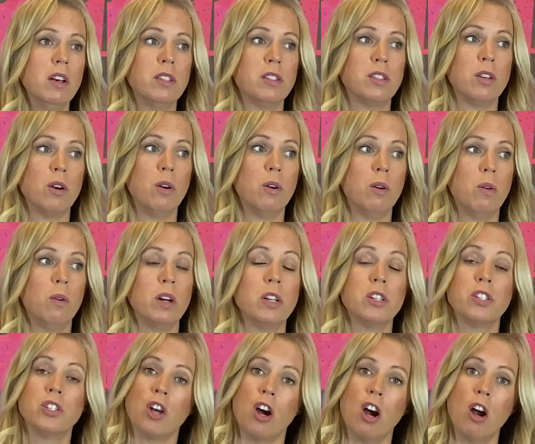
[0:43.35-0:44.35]
So a
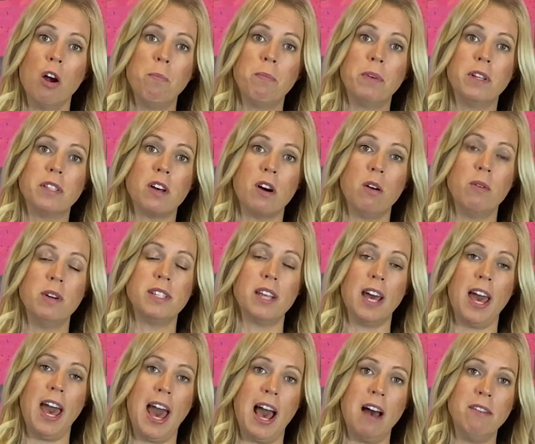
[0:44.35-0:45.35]
sharp is always
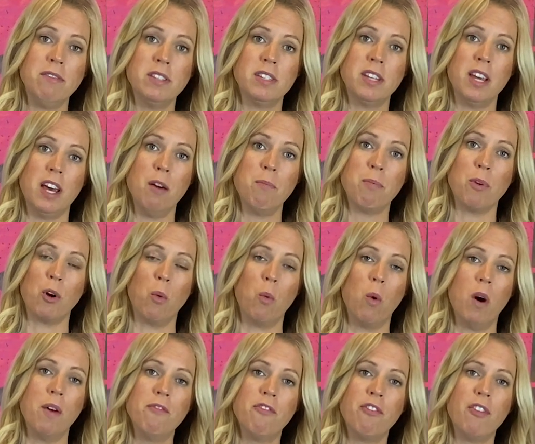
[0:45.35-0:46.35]
a half step or
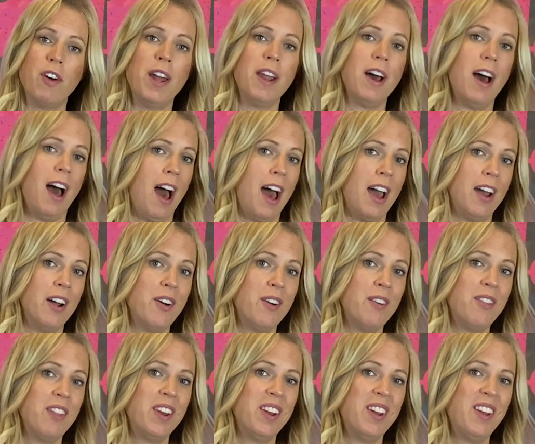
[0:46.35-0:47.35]
one fret
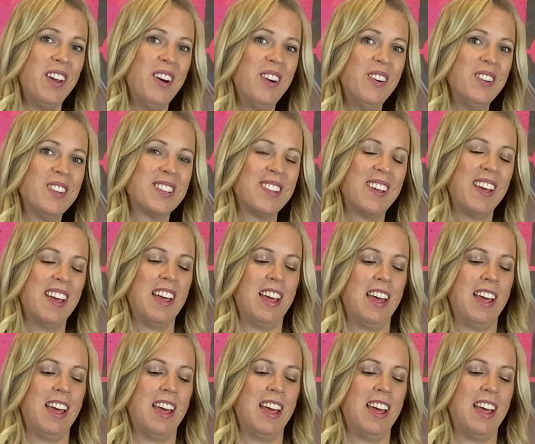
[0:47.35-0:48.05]
higher than a note,